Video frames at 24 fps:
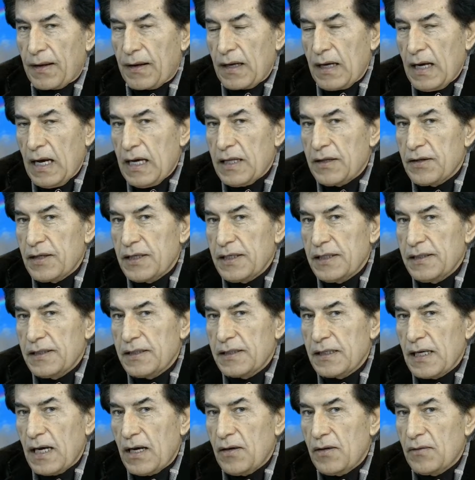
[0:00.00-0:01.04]
And these
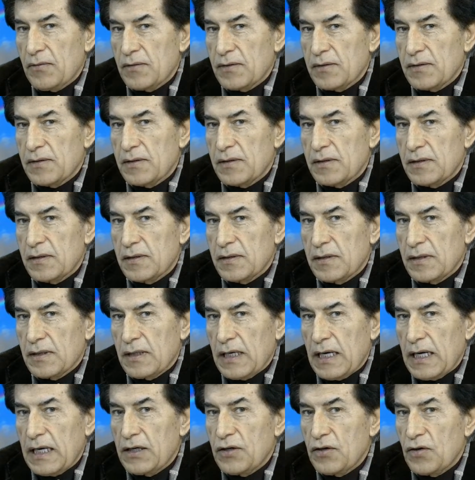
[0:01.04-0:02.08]
sounds
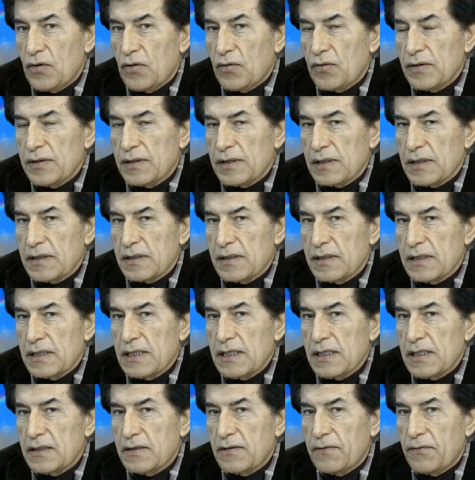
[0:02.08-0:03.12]
and noises,
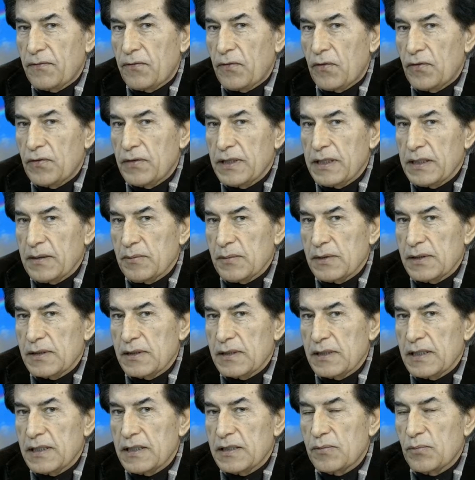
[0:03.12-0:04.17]
these phonemes,
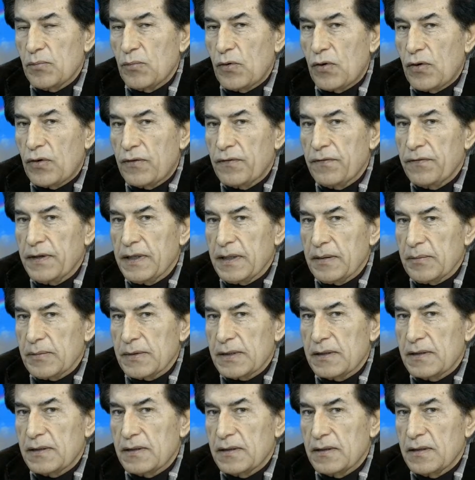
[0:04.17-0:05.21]
these
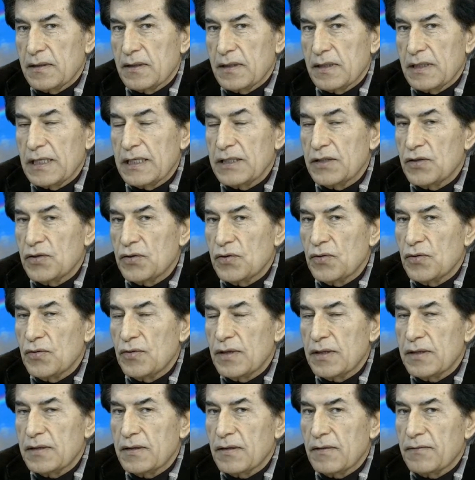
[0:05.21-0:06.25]
morphemes, these
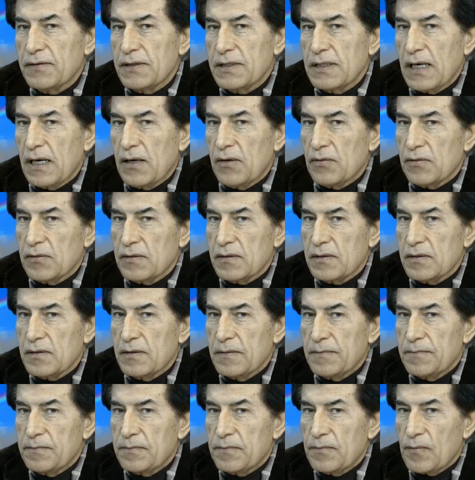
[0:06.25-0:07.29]
units of sounds
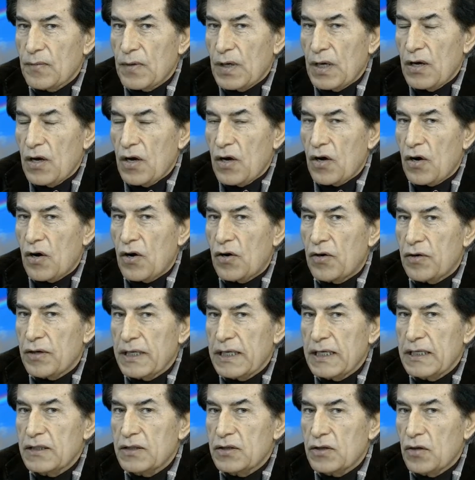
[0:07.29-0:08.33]
are
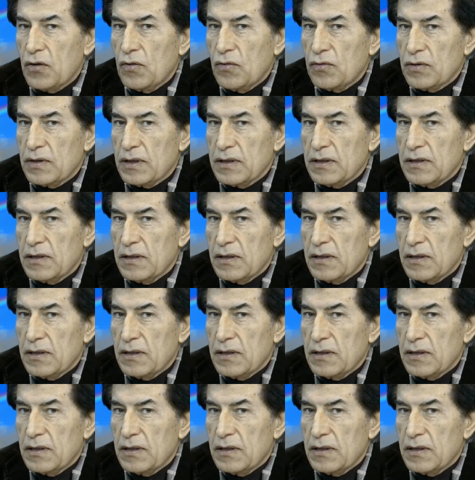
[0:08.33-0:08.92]
encoded